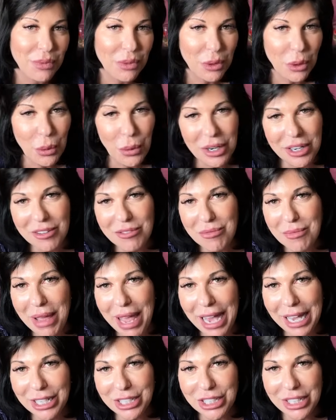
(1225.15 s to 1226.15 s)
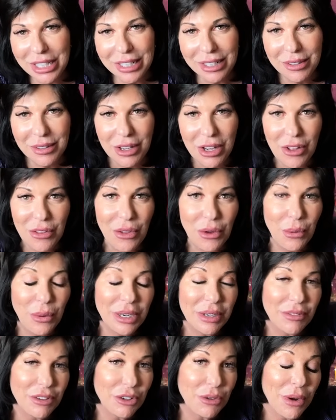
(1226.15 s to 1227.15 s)
the Queen of Magic, the
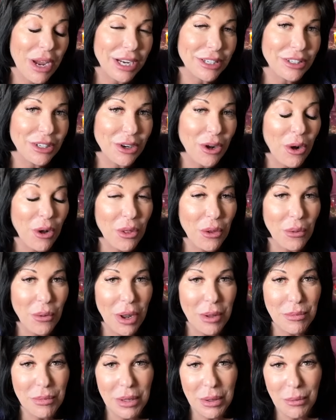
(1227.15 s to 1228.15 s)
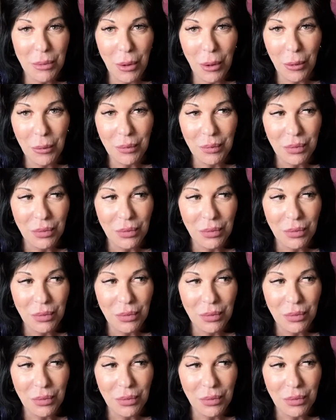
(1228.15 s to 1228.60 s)
Queen of Attracting All the Right People.